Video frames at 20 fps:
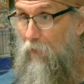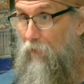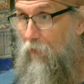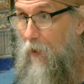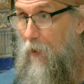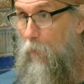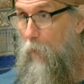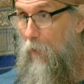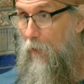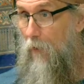He's
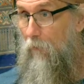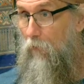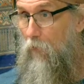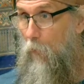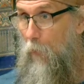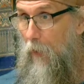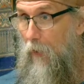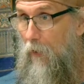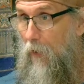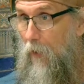done one
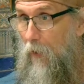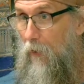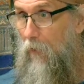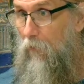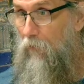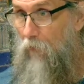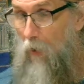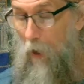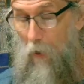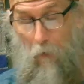every week.
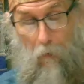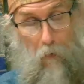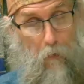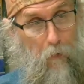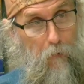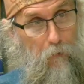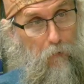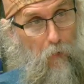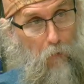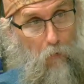So
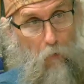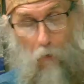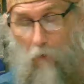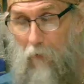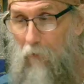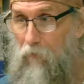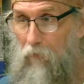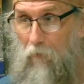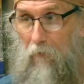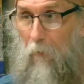the
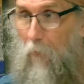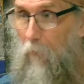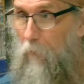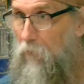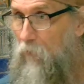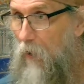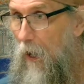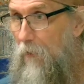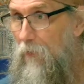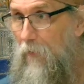Lord has
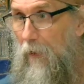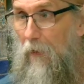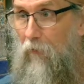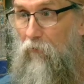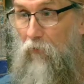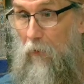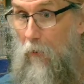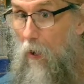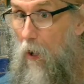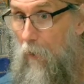done
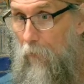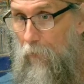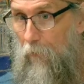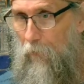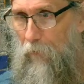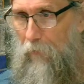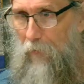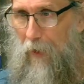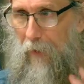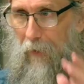these and
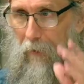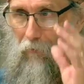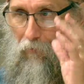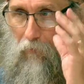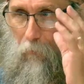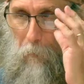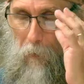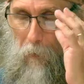other things.